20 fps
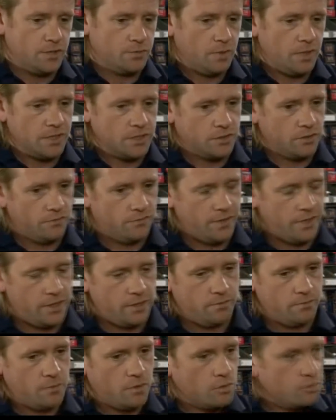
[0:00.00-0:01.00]
as well as
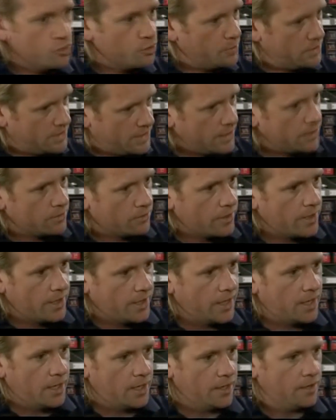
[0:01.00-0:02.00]
covering 100%
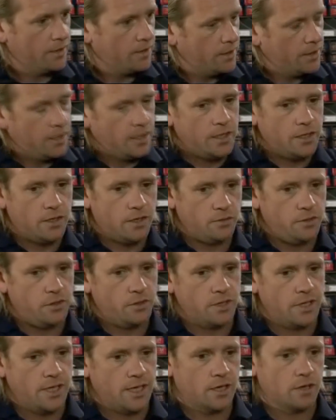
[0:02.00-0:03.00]
grey hair,
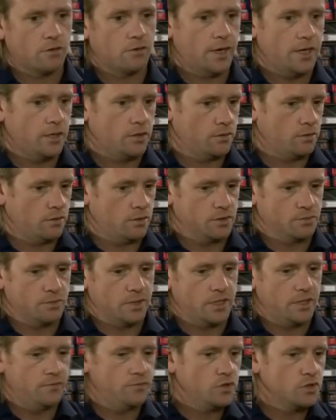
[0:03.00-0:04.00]
you can get great
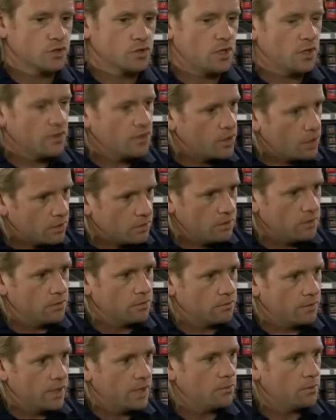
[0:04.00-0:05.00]
colours when you've just got the odd
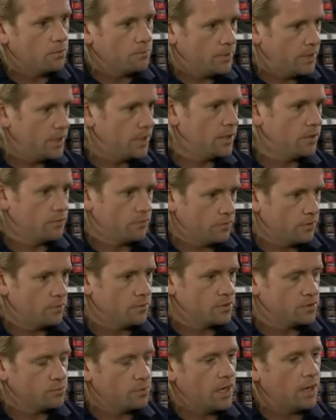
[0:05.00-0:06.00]
little grey one peeking
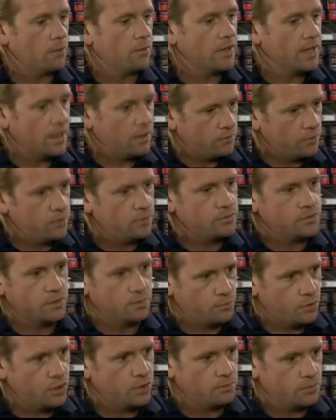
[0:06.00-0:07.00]
through as well, without
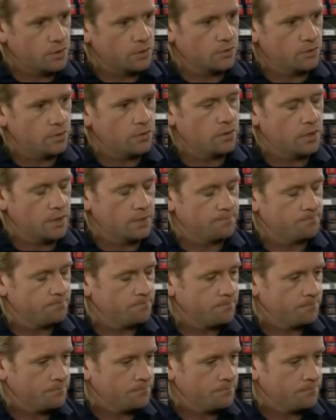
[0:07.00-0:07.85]
using a permanent colour.